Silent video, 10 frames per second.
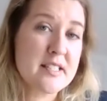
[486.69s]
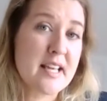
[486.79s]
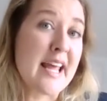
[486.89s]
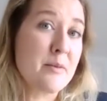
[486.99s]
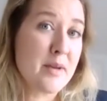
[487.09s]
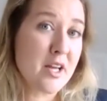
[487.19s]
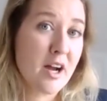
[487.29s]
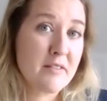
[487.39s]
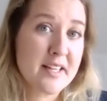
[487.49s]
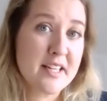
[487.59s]
and
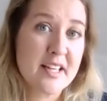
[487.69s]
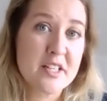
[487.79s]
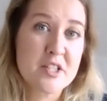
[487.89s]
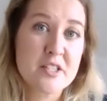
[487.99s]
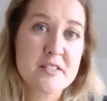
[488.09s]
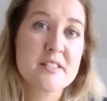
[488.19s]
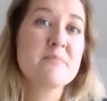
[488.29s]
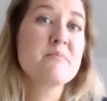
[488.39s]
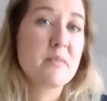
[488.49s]
API regulations.